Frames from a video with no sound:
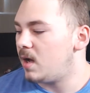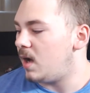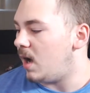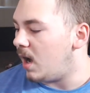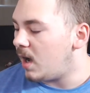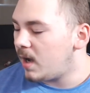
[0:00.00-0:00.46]

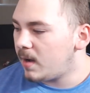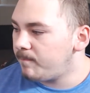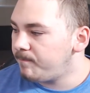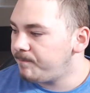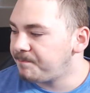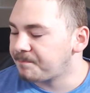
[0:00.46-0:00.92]

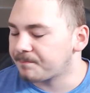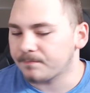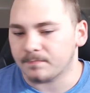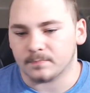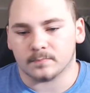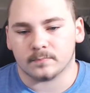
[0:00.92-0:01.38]
Um,
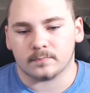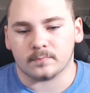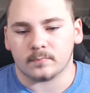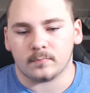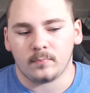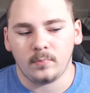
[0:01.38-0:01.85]

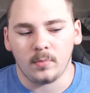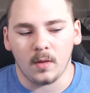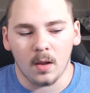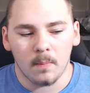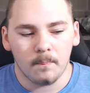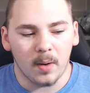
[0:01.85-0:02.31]

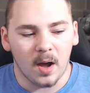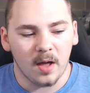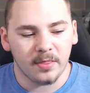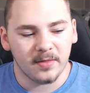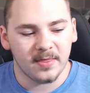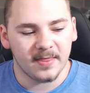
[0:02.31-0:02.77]
but
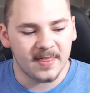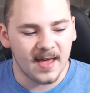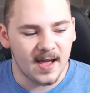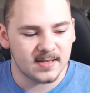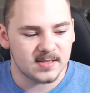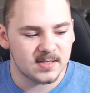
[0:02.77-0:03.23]
other than
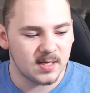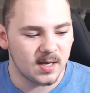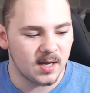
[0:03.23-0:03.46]
that,